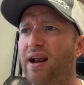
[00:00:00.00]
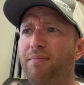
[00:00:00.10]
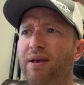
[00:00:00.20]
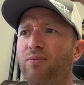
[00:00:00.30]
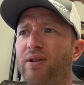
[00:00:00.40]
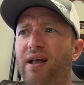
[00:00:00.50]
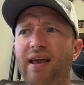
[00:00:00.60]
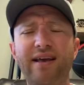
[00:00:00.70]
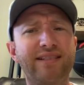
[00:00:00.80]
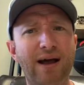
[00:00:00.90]
I mean, when they
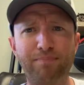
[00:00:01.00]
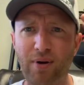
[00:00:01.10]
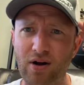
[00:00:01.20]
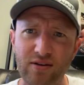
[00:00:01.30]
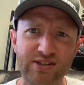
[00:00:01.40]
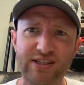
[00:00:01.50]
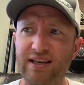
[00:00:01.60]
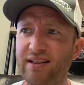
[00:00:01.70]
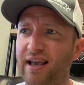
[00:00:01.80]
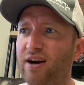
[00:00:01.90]
hit that ball, see
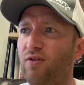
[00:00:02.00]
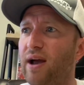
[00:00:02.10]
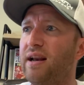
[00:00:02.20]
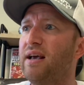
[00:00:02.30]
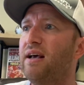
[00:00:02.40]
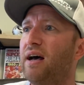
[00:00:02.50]
you later, right?